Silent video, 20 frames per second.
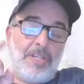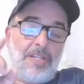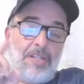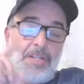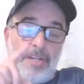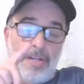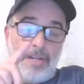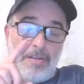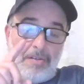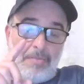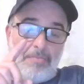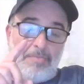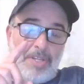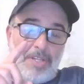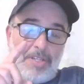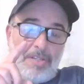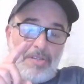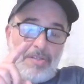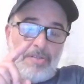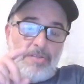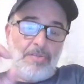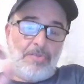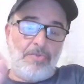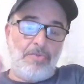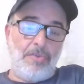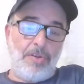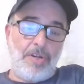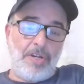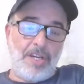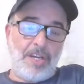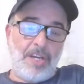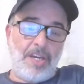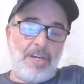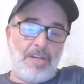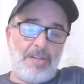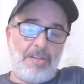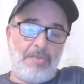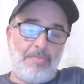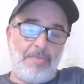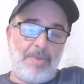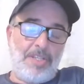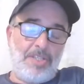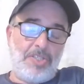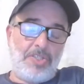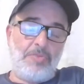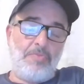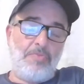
in Arabic. And